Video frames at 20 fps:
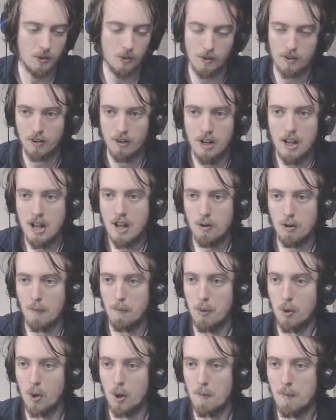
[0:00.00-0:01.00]
want to
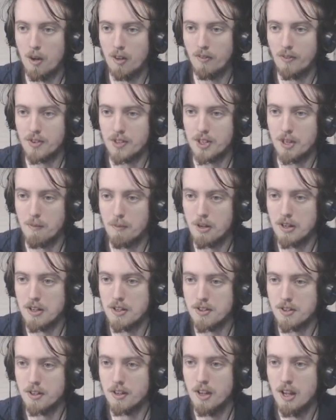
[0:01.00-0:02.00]
report a bug for some
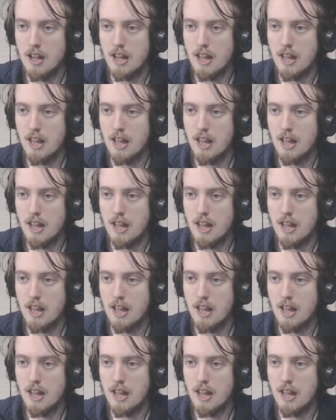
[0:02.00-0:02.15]
reason,